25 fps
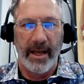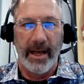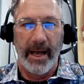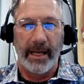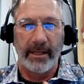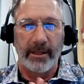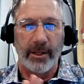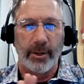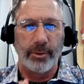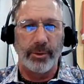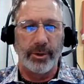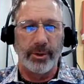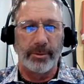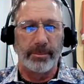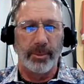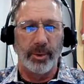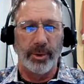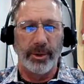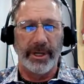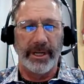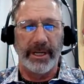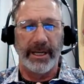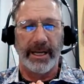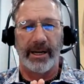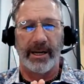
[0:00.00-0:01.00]
Hello, good
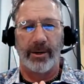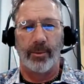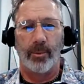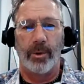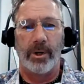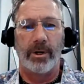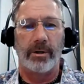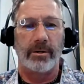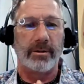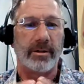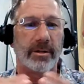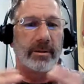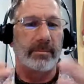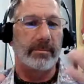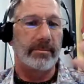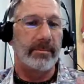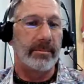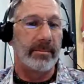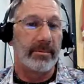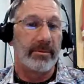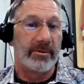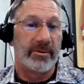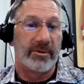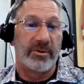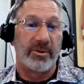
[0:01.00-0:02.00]
morning, and welcome.
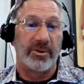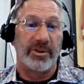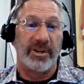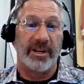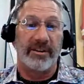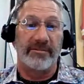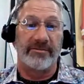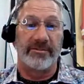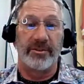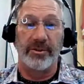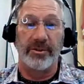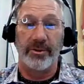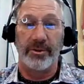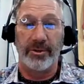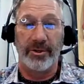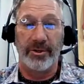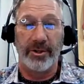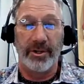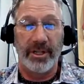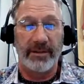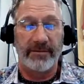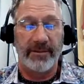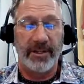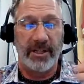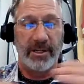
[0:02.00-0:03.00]
Good afternoon,
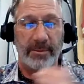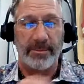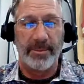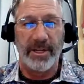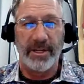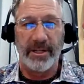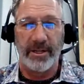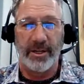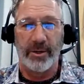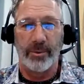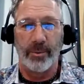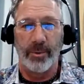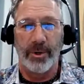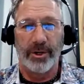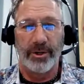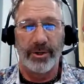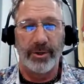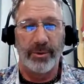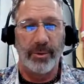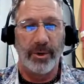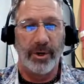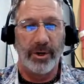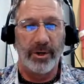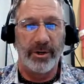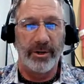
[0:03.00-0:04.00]
good evening, depending on where
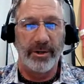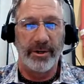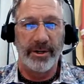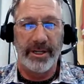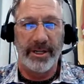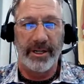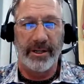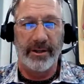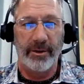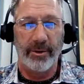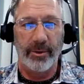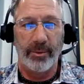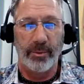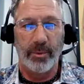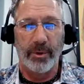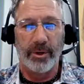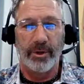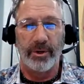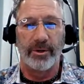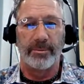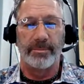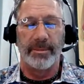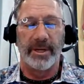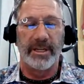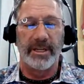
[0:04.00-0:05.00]
you are in the
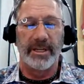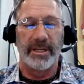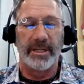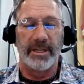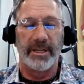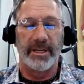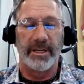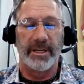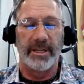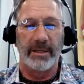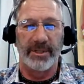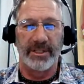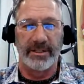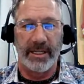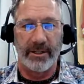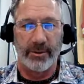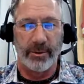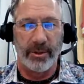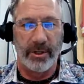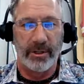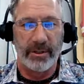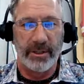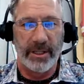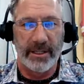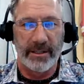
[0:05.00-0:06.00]
world. My name
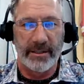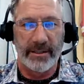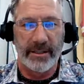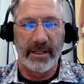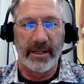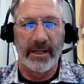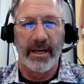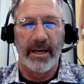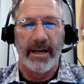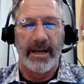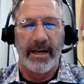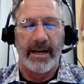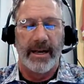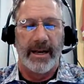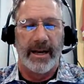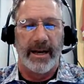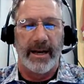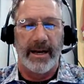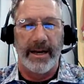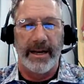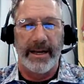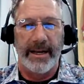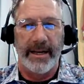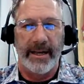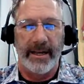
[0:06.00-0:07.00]
is Daniel Olexa.
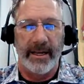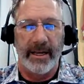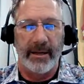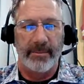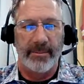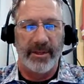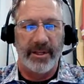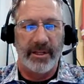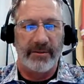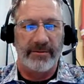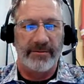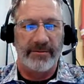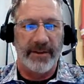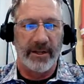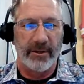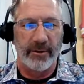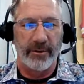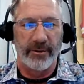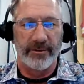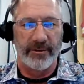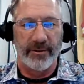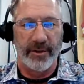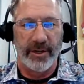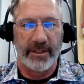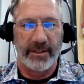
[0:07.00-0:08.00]
I am
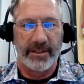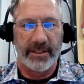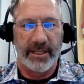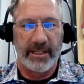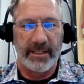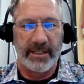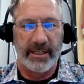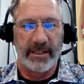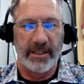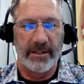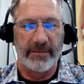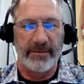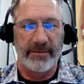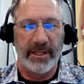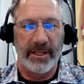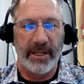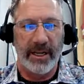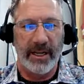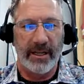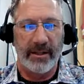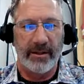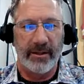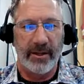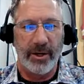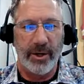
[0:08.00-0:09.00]
the founder of Transcendent
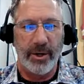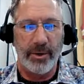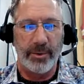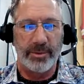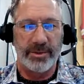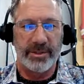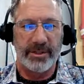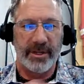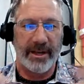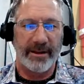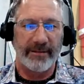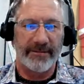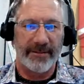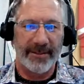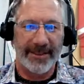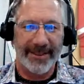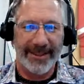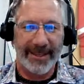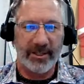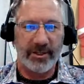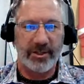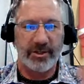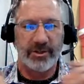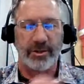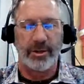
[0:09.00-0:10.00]
Living and the host
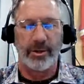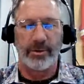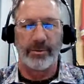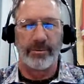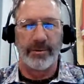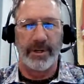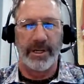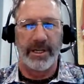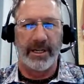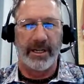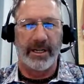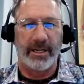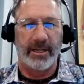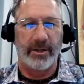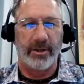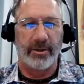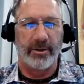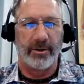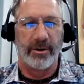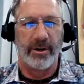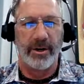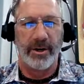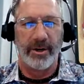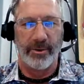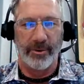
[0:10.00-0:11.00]
of this show right
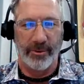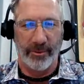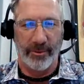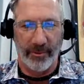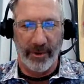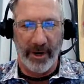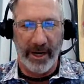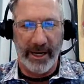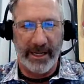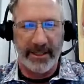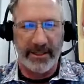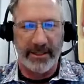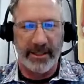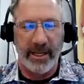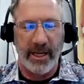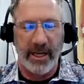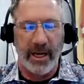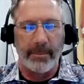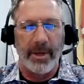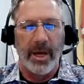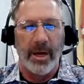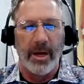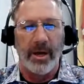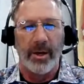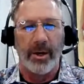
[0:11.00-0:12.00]
here,
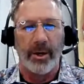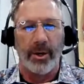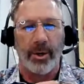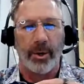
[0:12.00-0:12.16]
Rise Up,